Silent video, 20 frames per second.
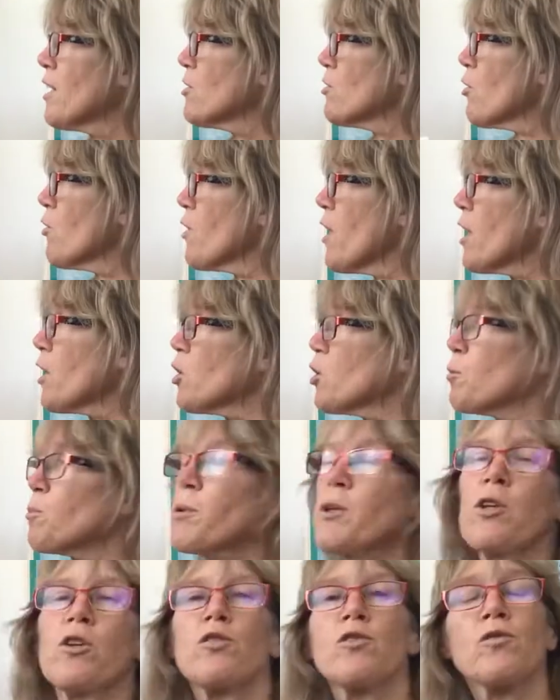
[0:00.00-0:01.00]
So that could
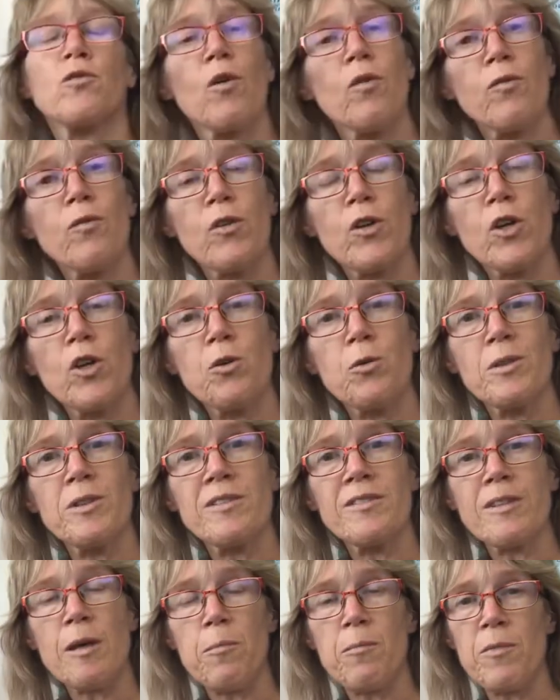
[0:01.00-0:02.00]
be useful for you in
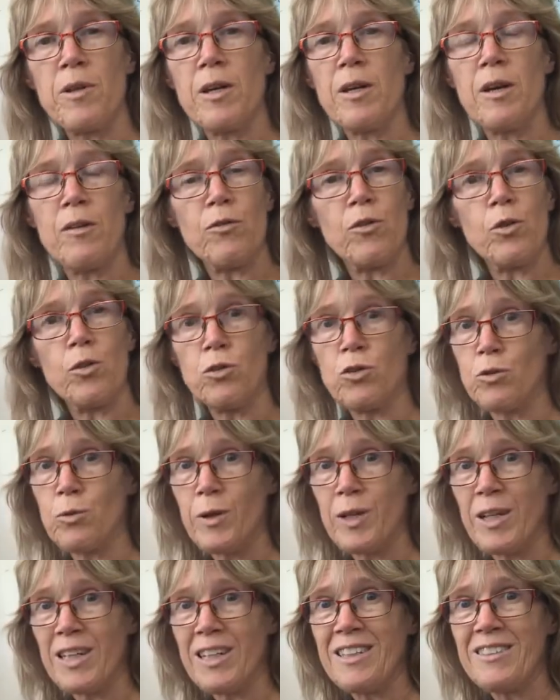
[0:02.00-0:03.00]
something if you're
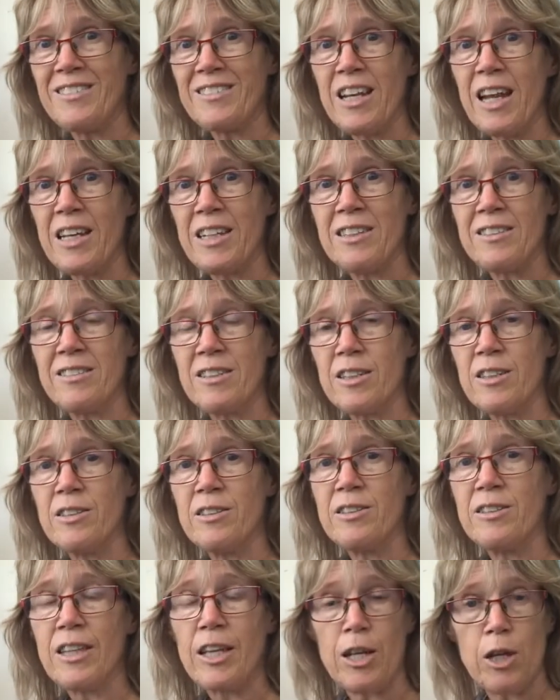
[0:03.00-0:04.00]
doing any studies
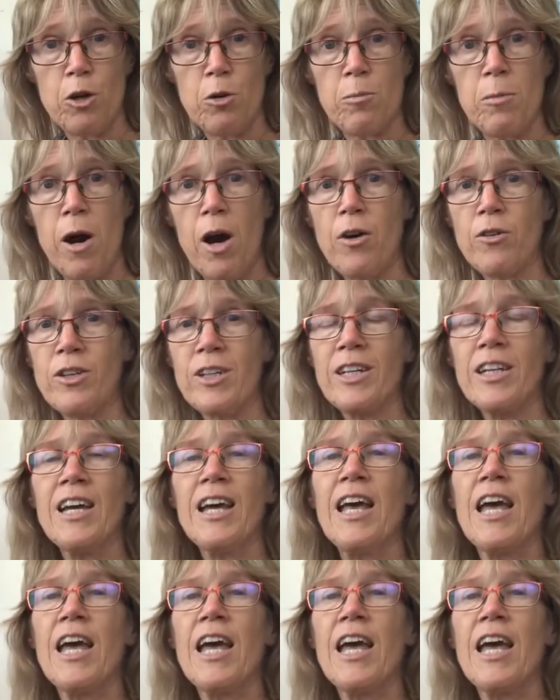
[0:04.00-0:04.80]
in te reo Māori